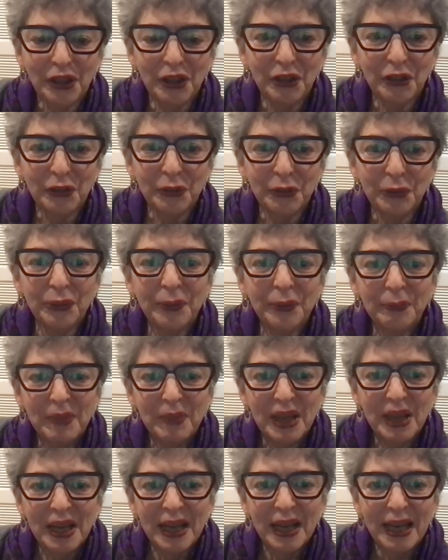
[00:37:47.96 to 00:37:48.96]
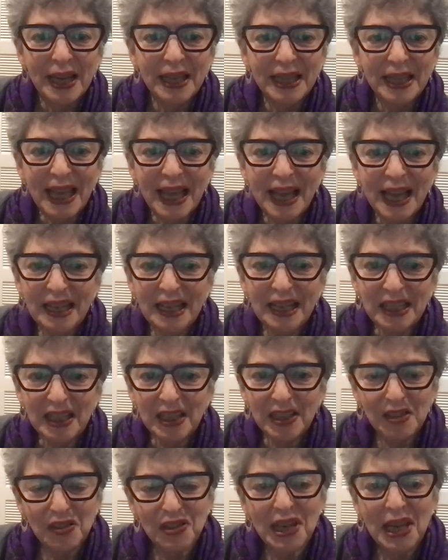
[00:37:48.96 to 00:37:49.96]
queue, and that
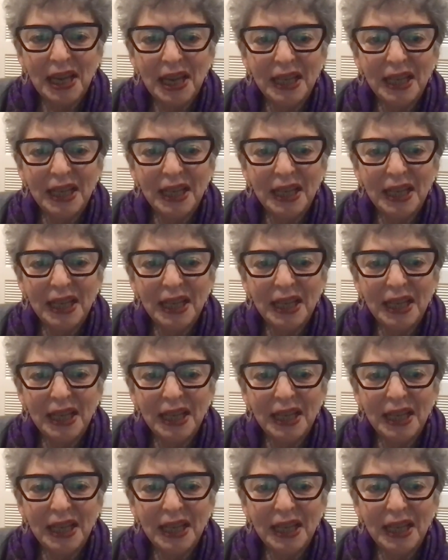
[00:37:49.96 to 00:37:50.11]
is,